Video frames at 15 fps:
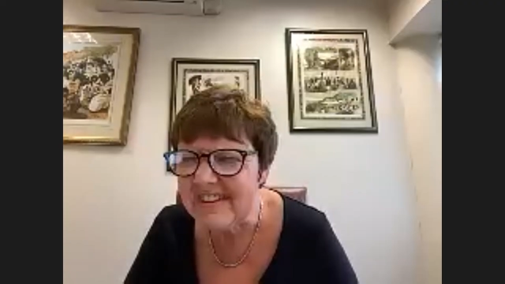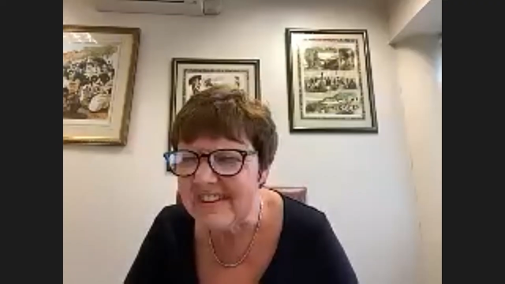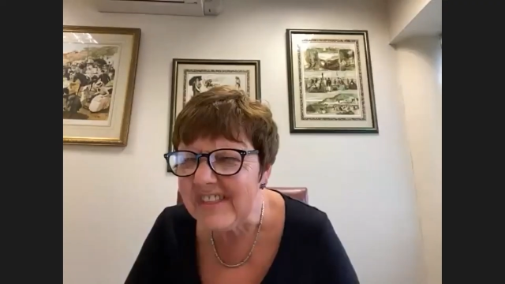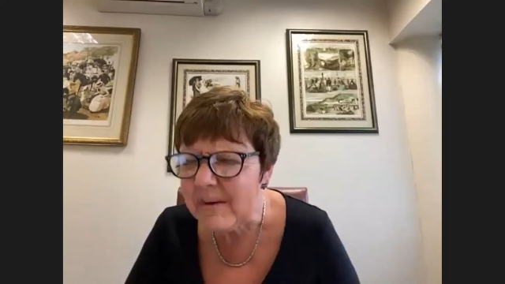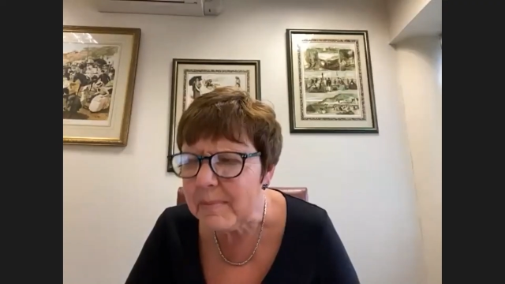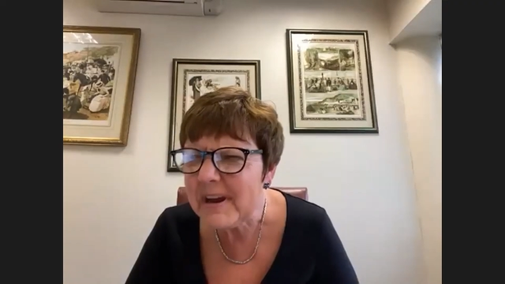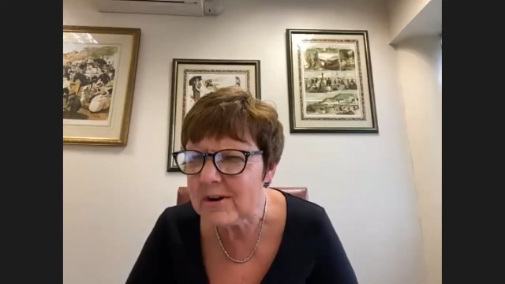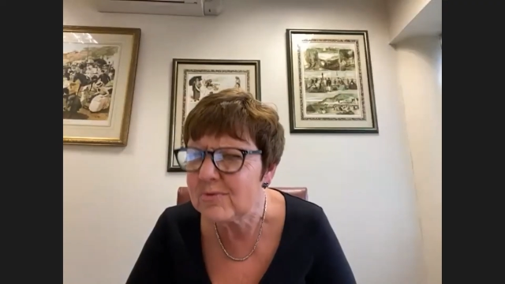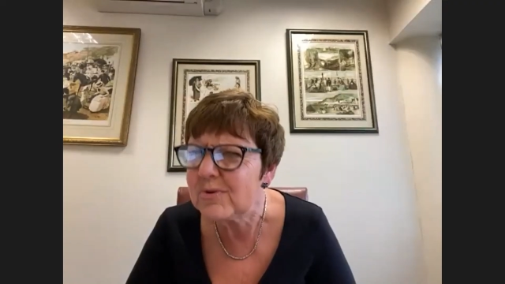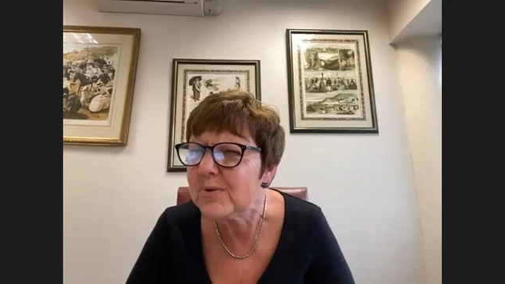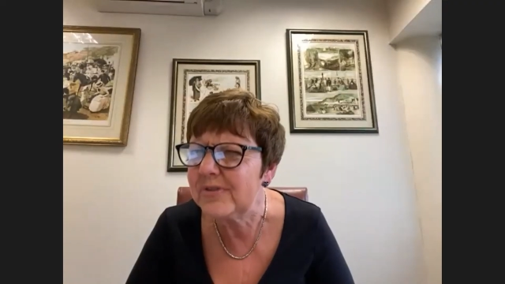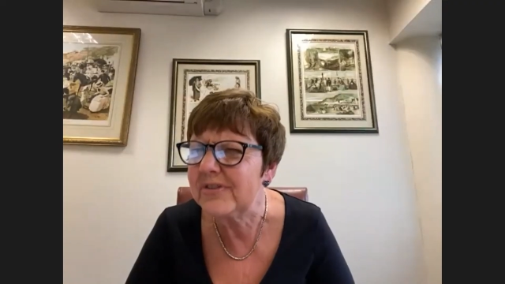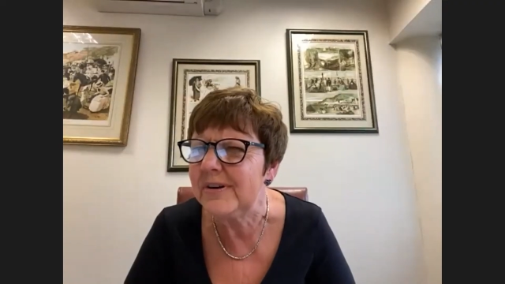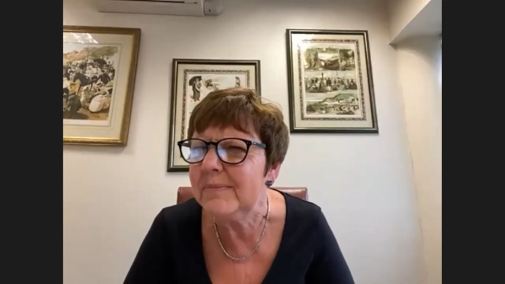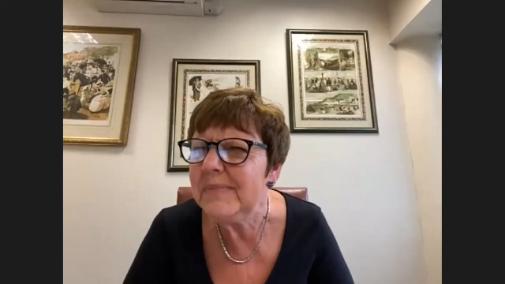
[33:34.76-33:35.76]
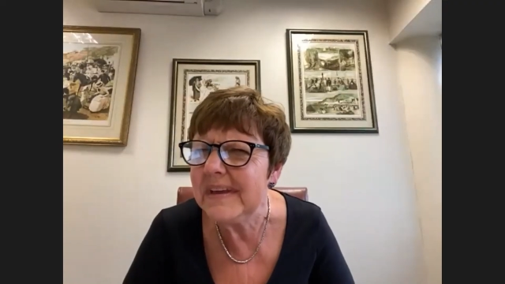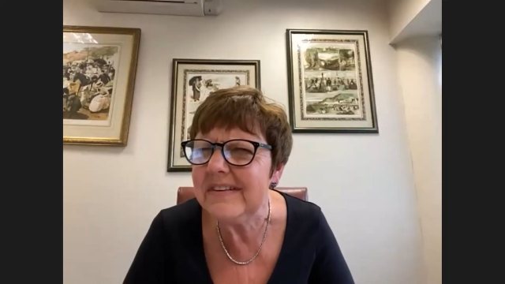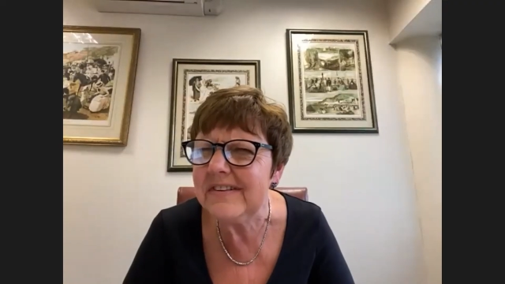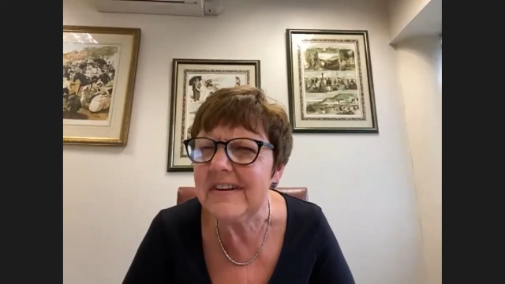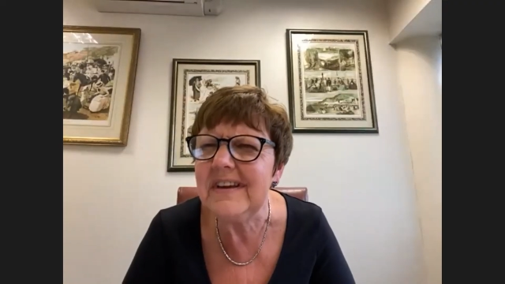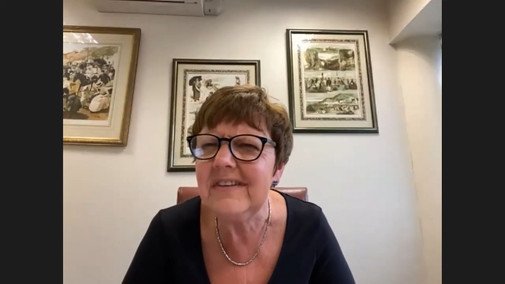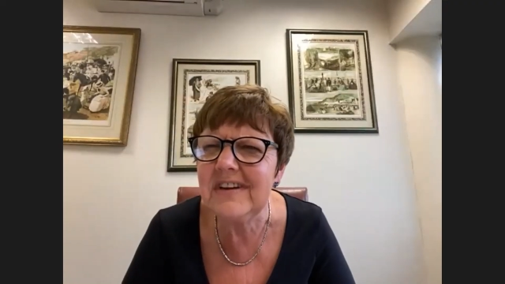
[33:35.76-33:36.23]
a bit gruesome,
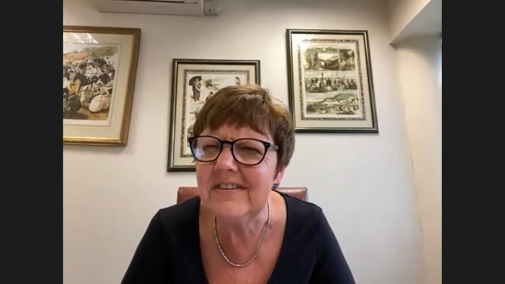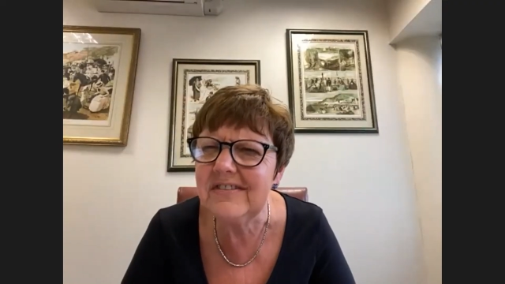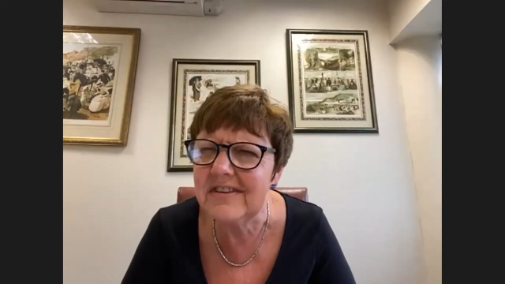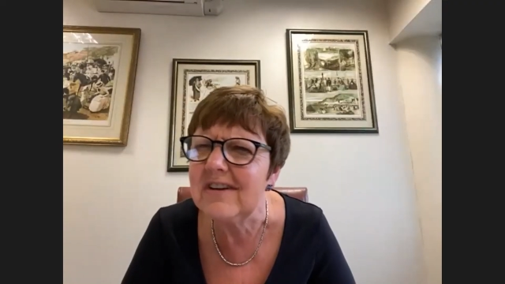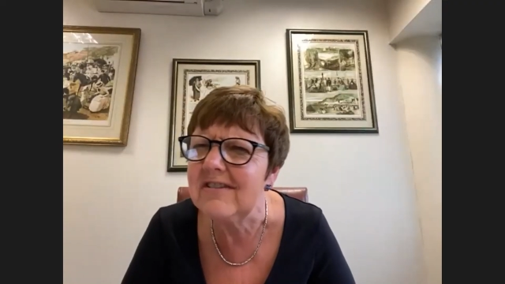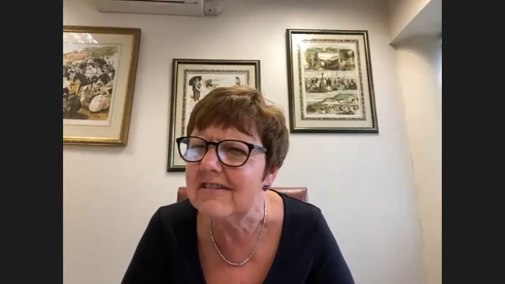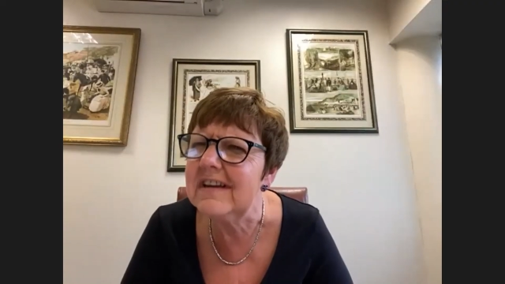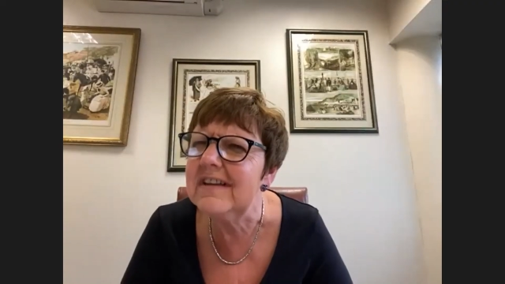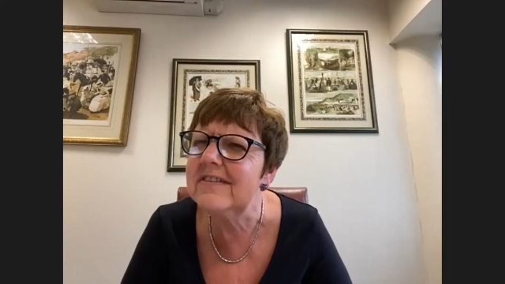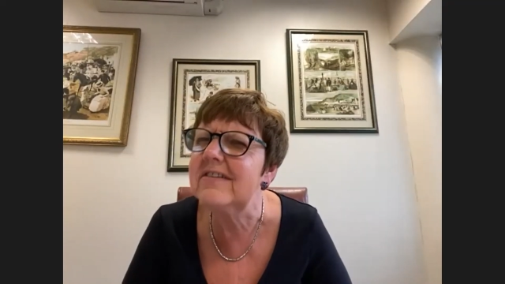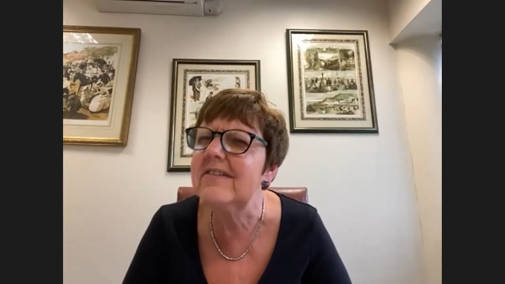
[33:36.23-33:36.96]
these TV series